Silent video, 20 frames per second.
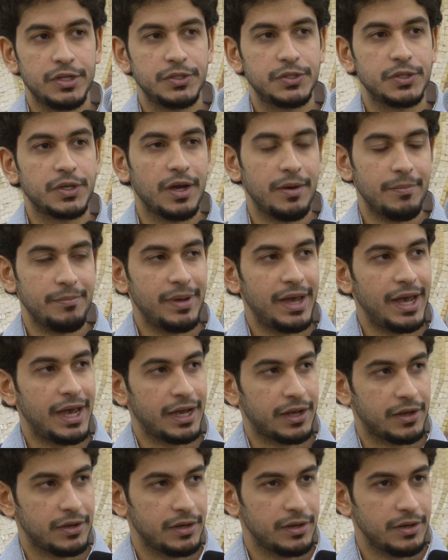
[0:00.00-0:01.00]
to come
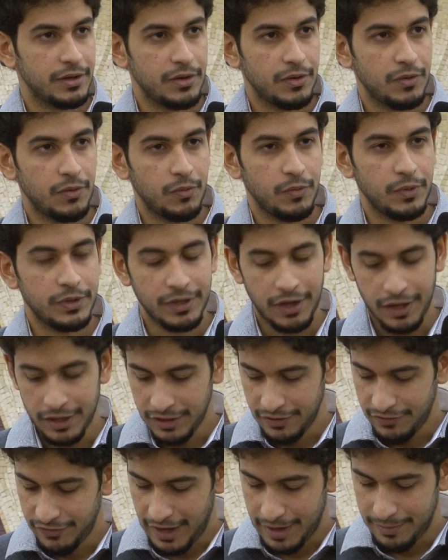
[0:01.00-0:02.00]
back with all
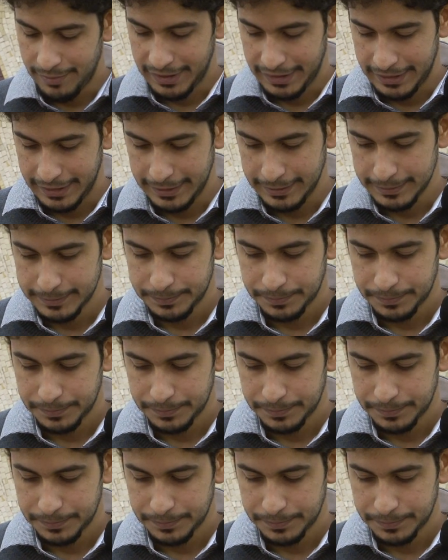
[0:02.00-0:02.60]
the family.